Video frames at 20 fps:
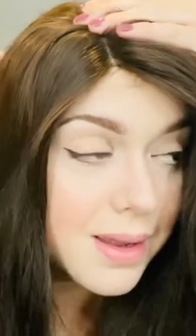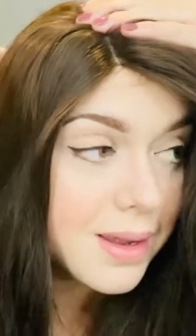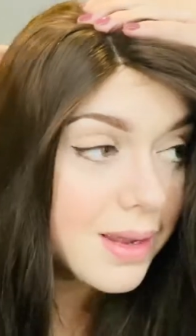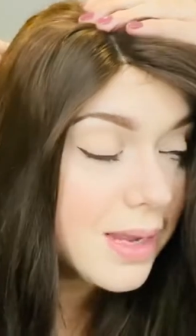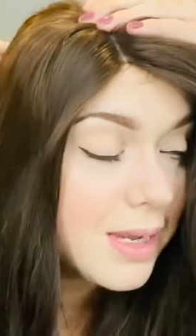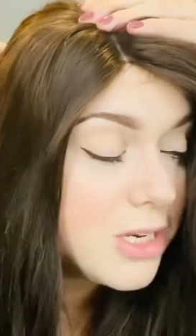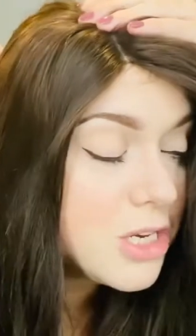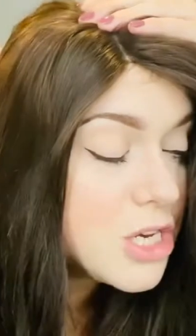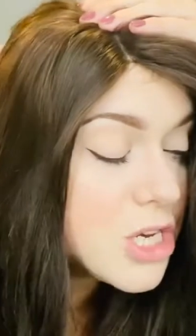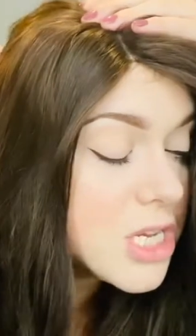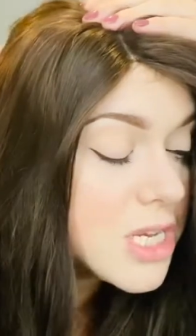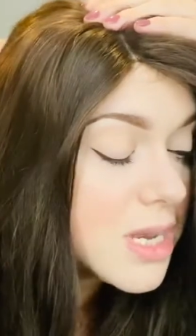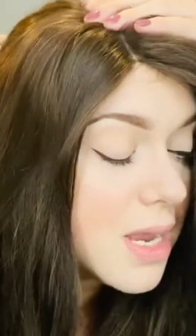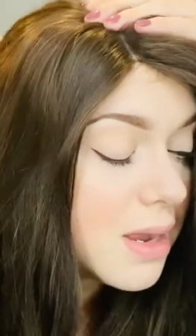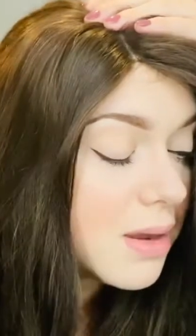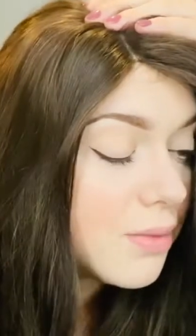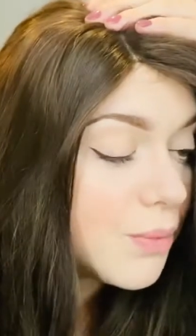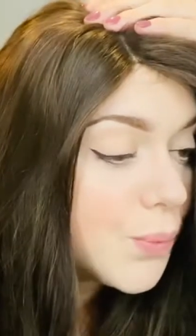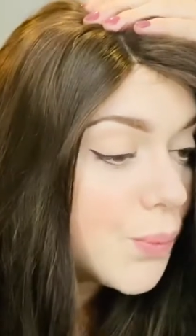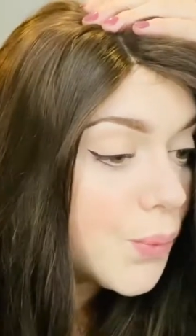it just
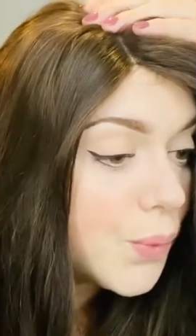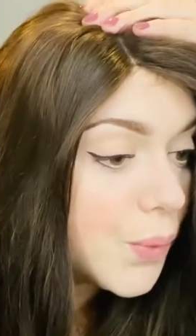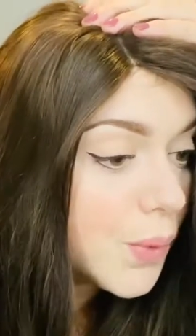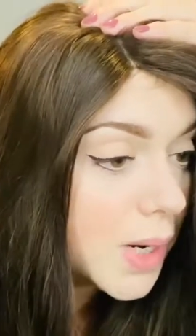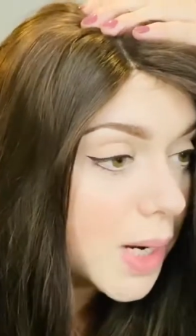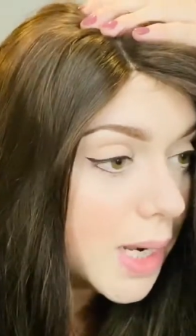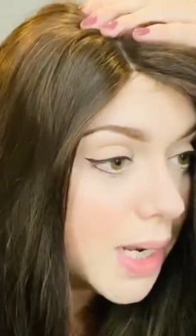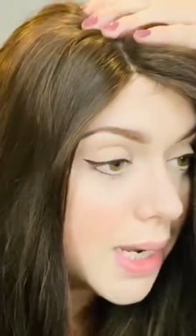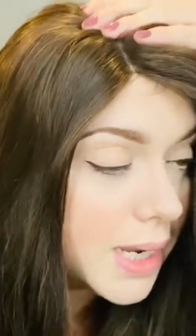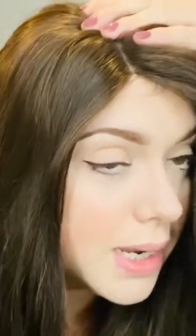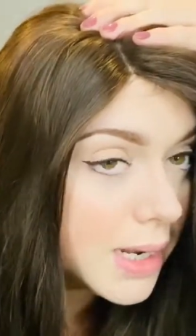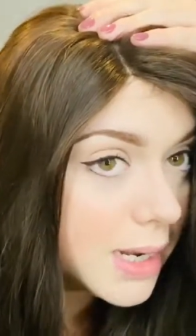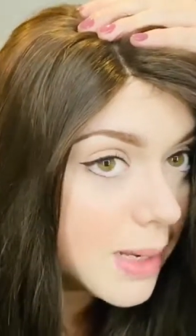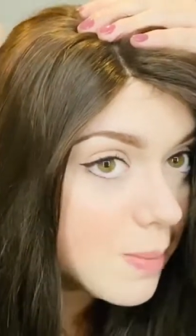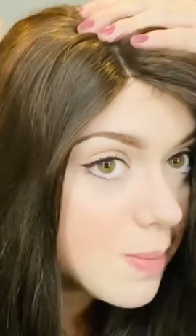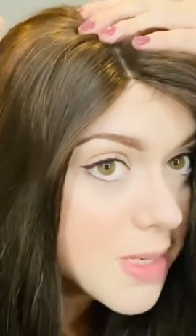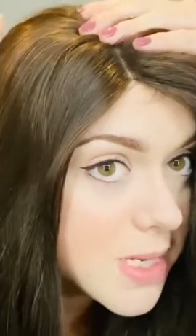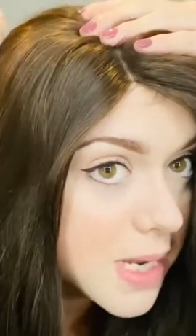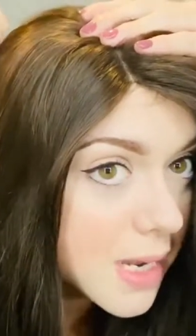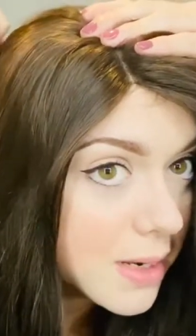really
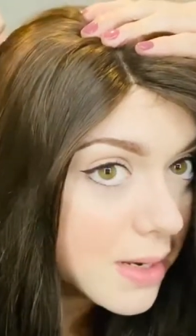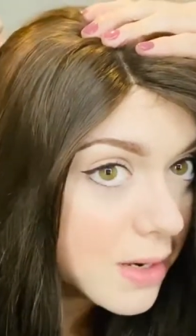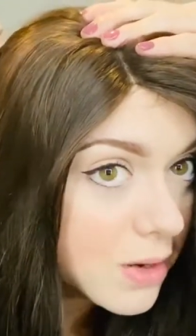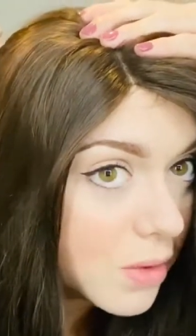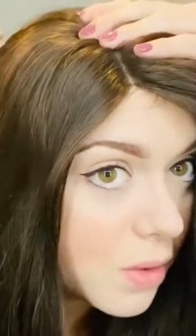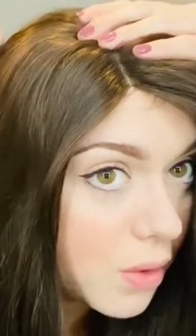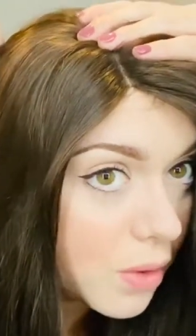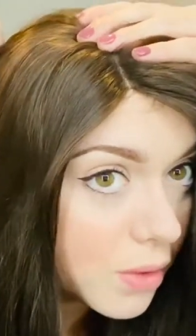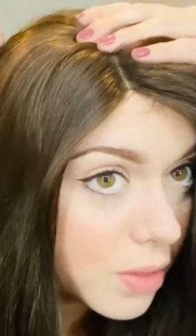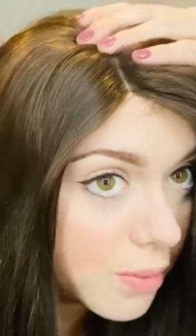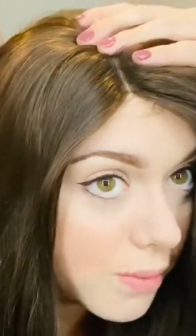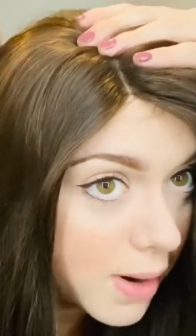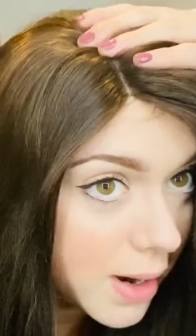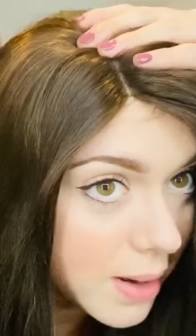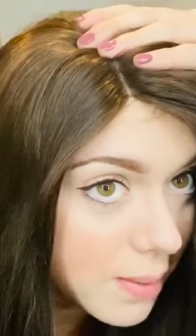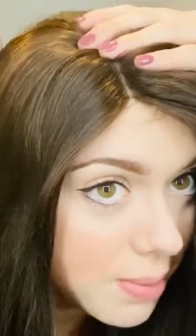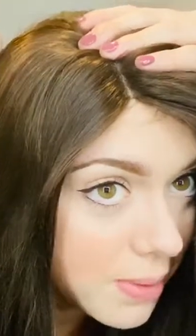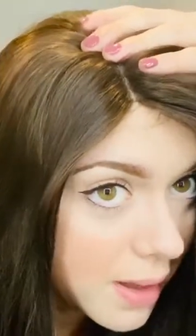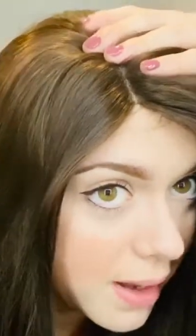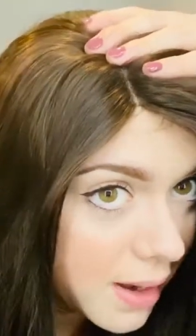clips in all the
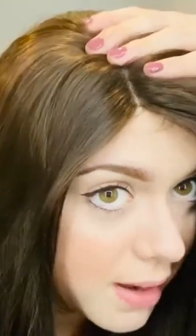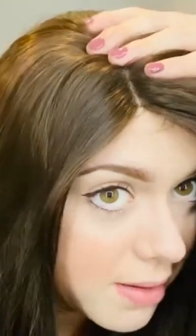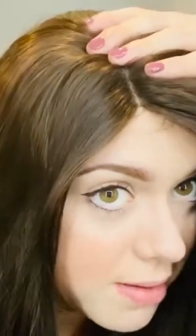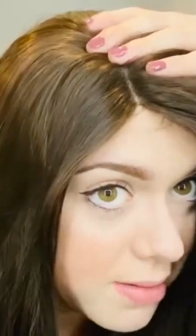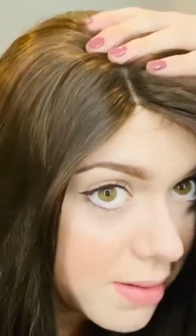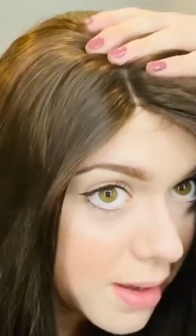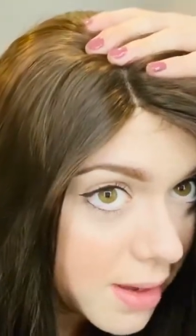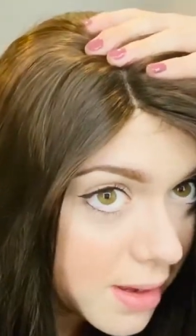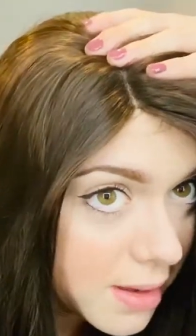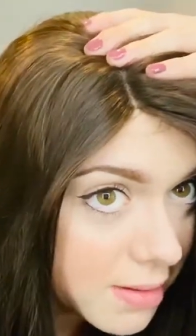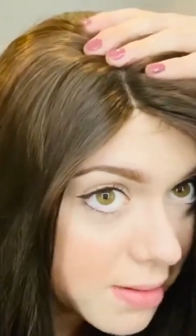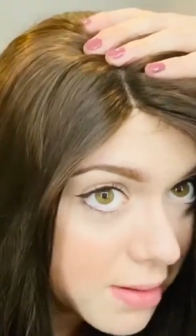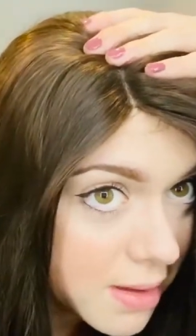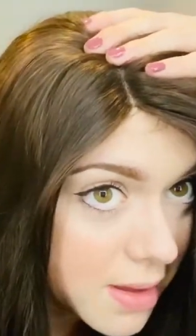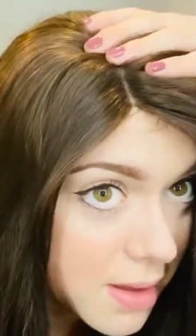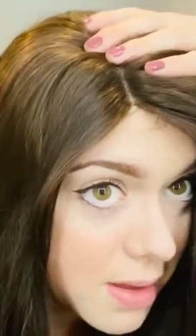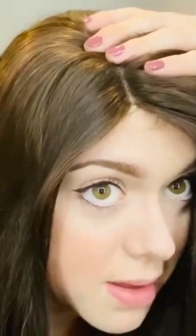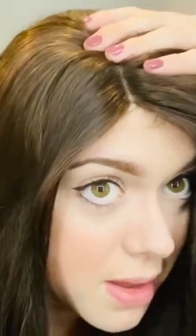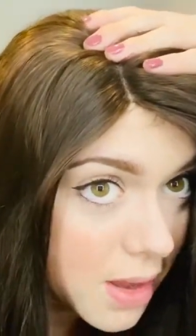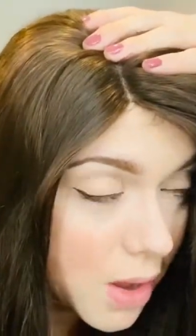right places,
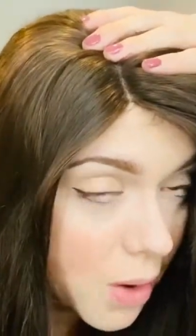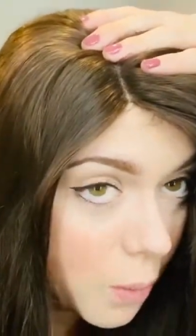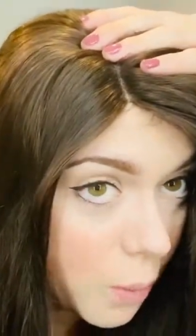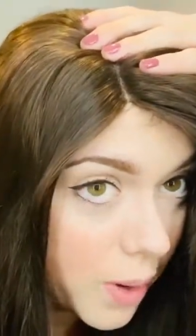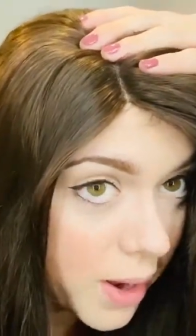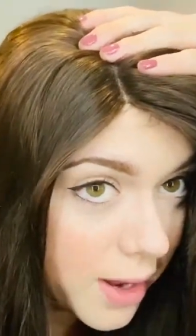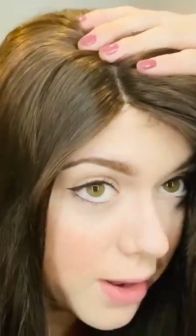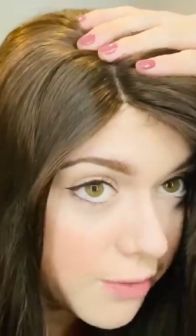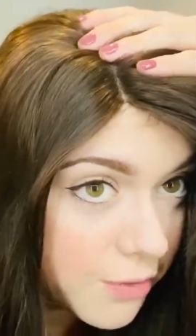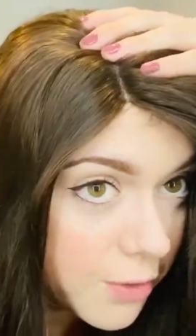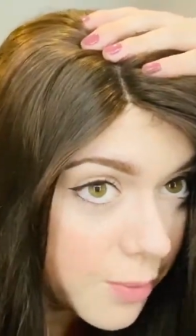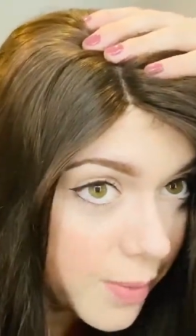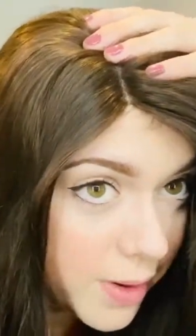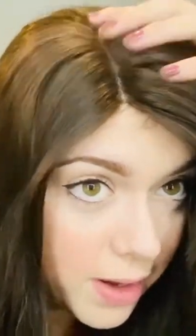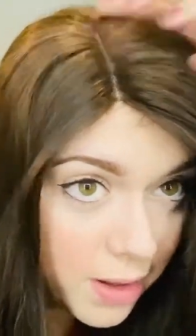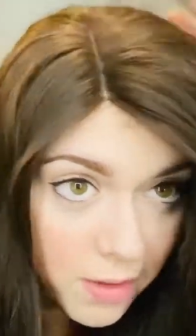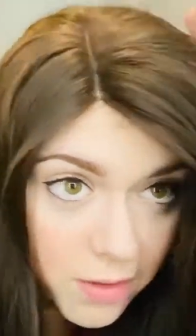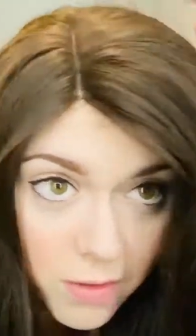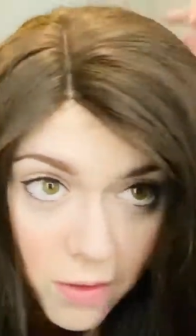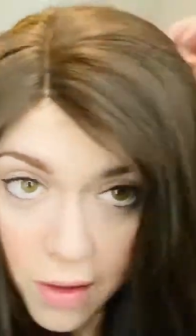away from
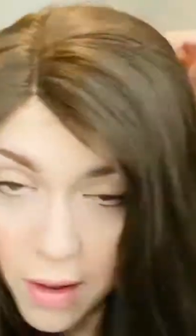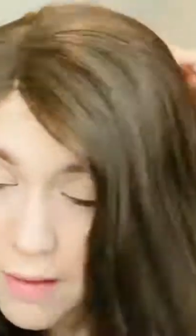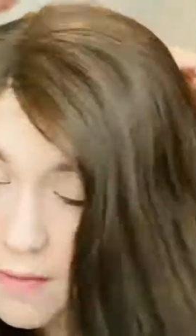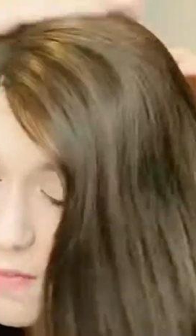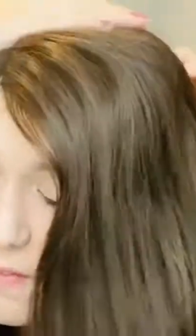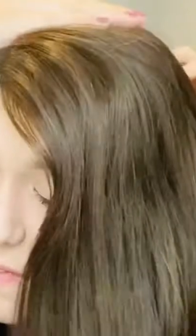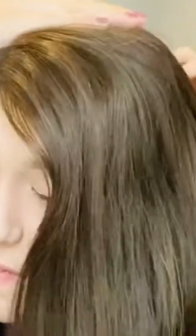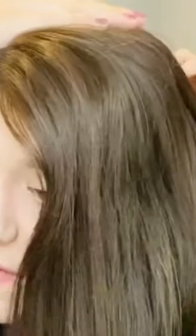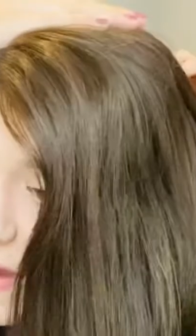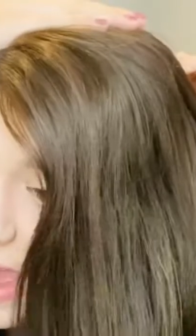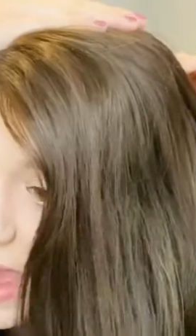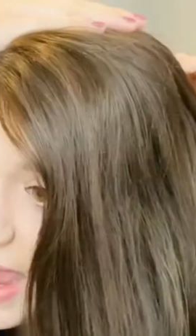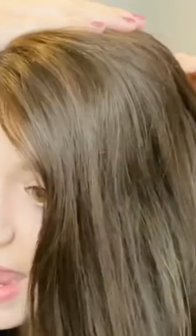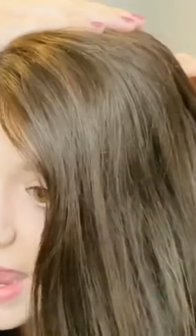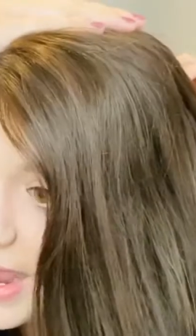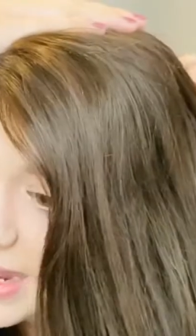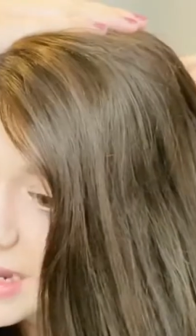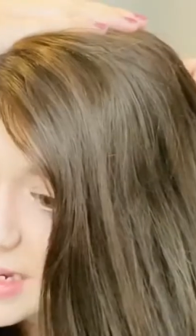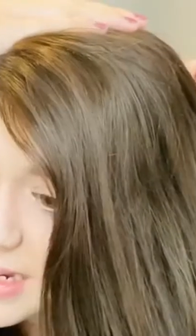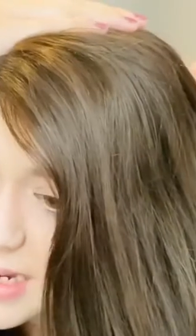any sort of
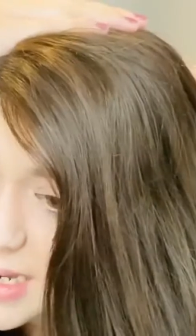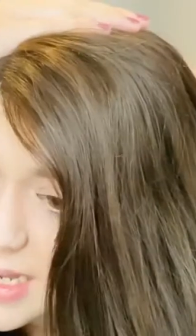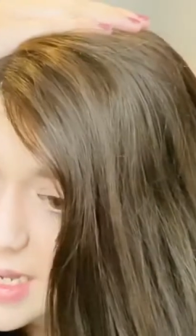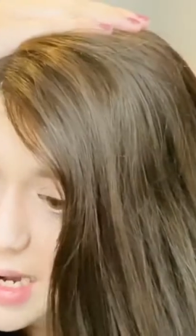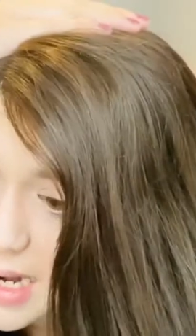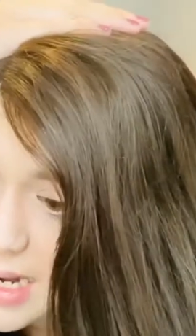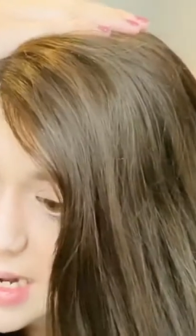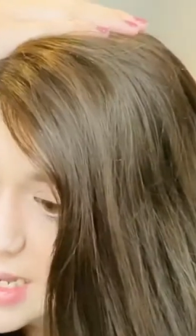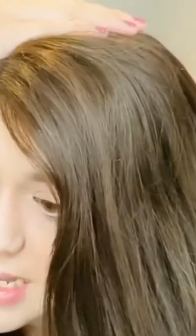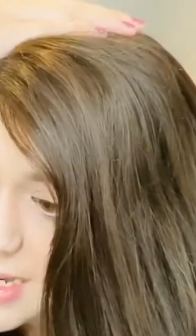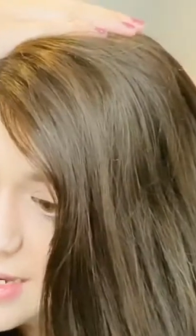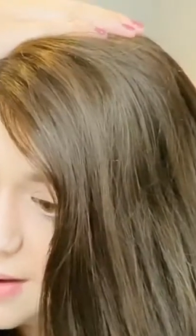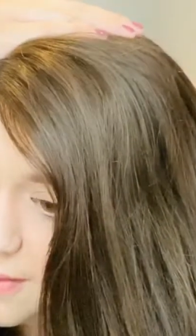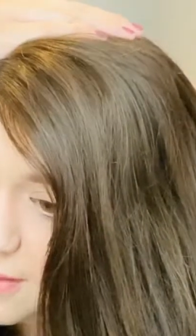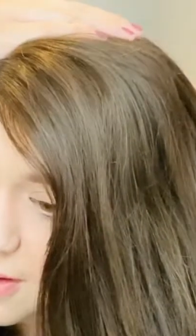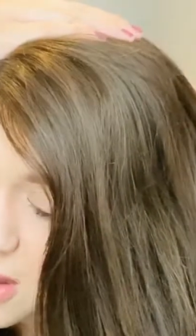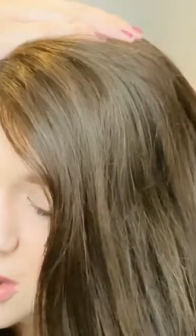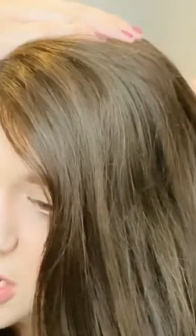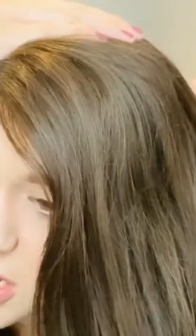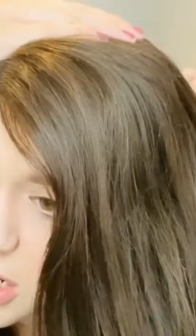fine sensitive
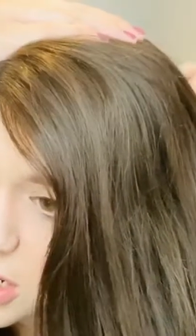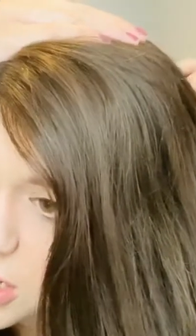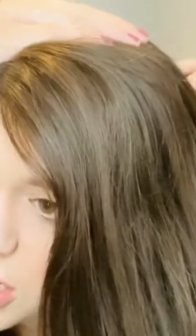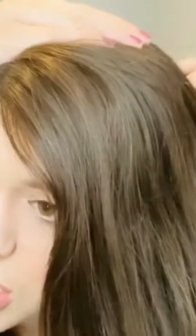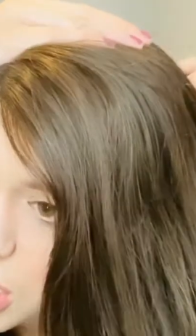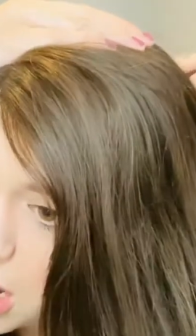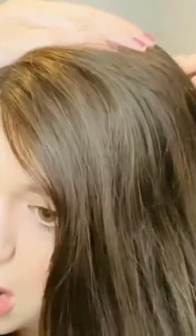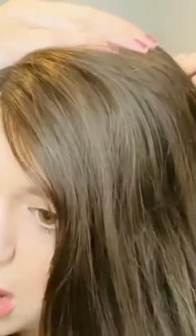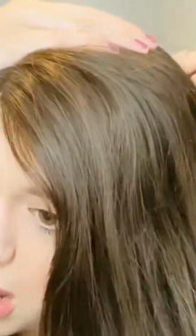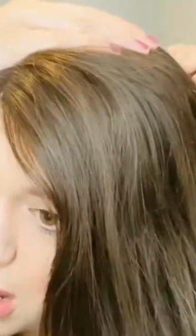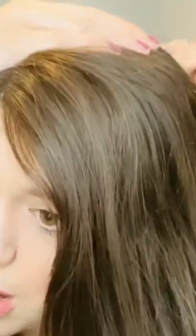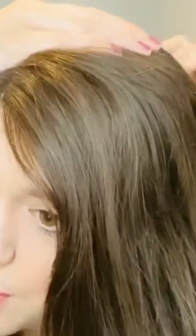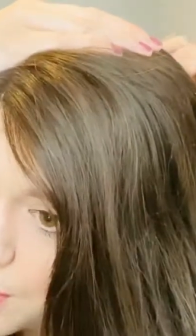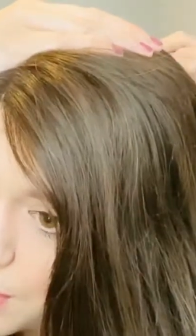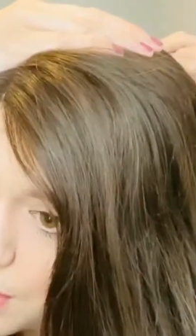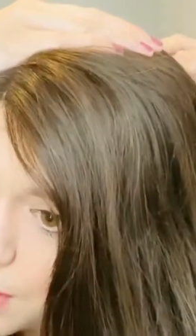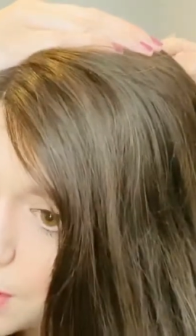loss on top